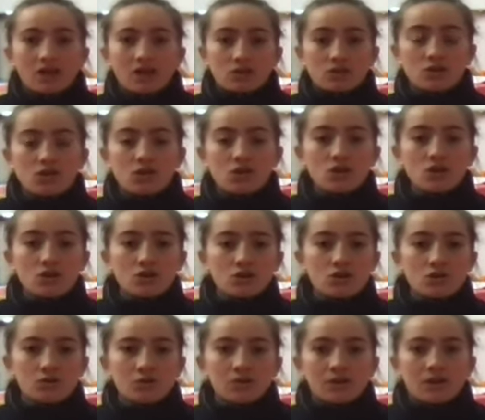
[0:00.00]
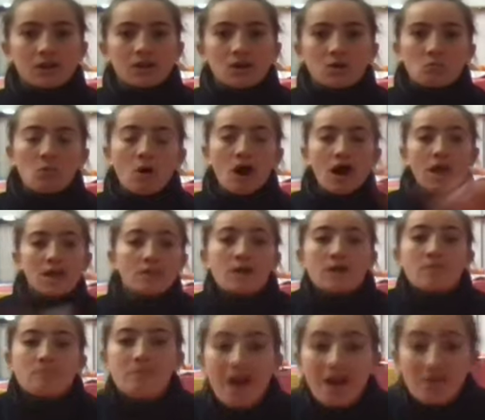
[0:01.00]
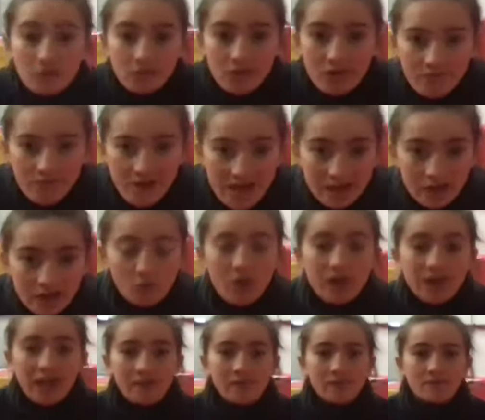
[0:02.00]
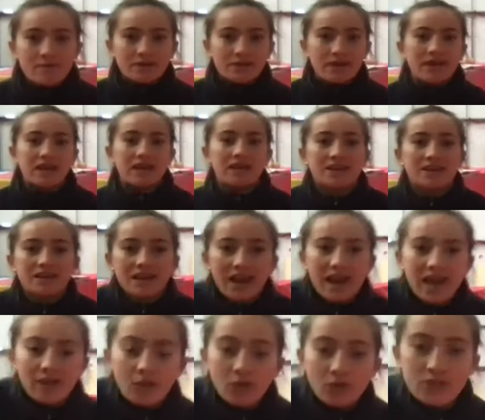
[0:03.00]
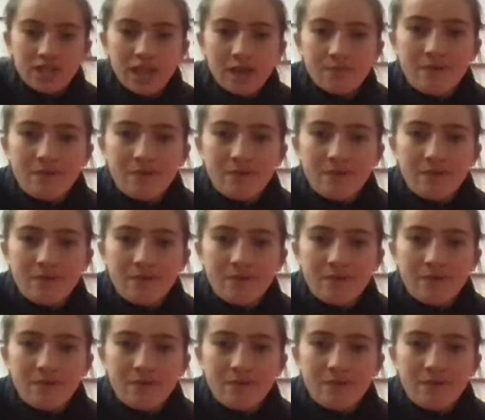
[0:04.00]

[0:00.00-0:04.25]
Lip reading: 2, 1. Band on your feet, quick everybody. And onto your